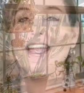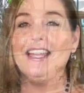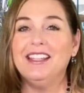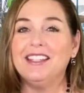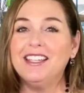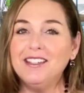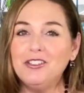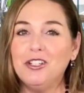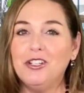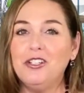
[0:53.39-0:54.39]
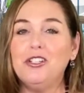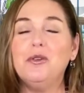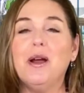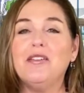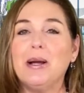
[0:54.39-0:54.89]
And in the kitchen, you
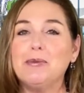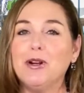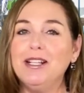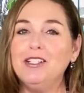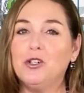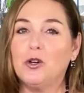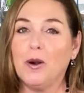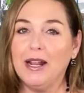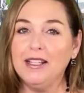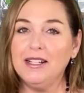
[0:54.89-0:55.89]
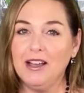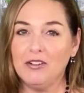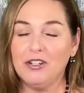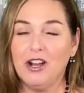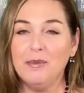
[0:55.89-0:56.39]
have upgraded granite
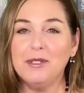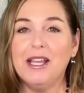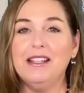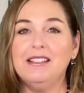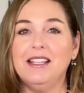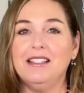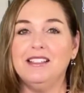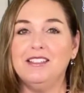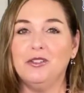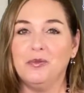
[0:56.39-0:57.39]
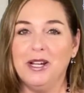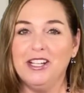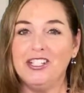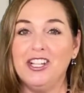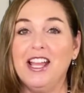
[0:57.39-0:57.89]
countertops and a stainless steel
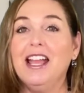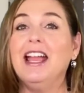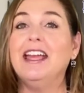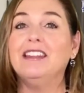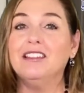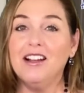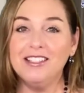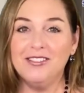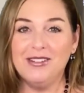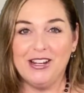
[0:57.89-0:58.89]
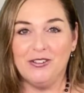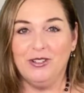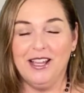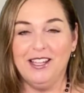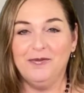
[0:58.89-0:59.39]
range and lots of natural
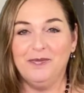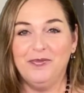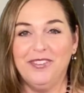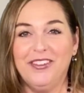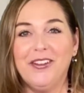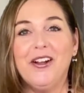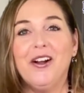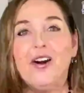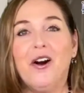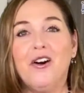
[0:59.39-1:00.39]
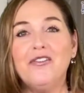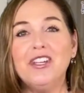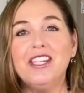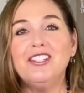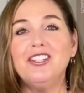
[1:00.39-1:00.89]
light. Off the
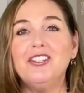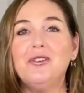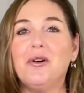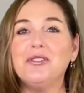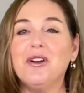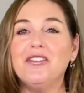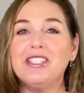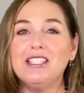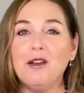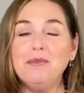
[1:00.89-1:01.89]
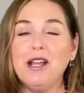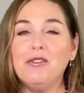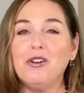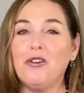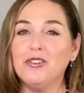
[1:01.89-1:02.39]
kitchen, you also have a
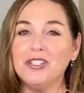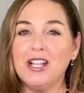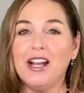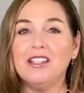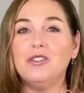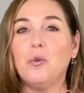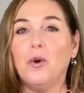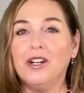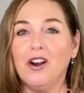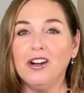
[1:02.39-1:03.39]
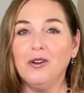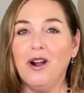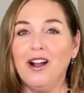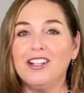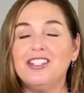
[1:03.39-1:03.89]
step-down, oversized one-car
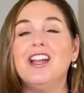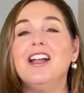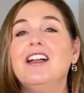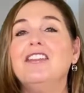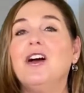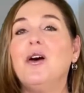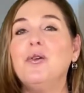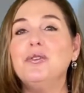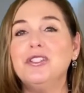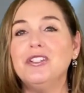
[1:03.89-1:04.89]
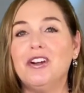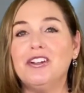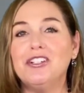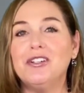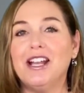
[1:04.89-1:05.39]
garage that hosts the
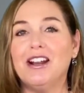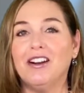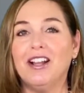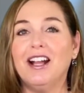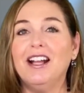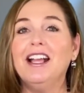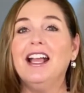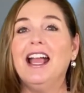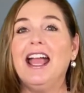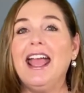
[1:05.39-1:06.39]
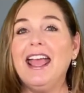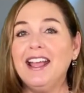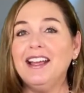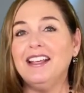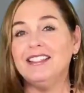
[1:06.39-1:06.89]
laundry area
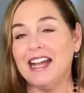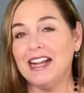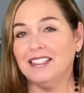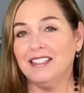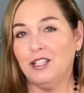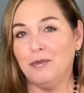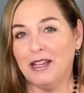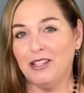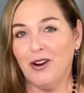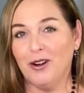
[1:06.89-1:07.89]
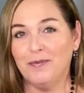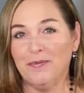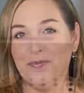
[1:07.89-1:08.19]
and has access to the backyard.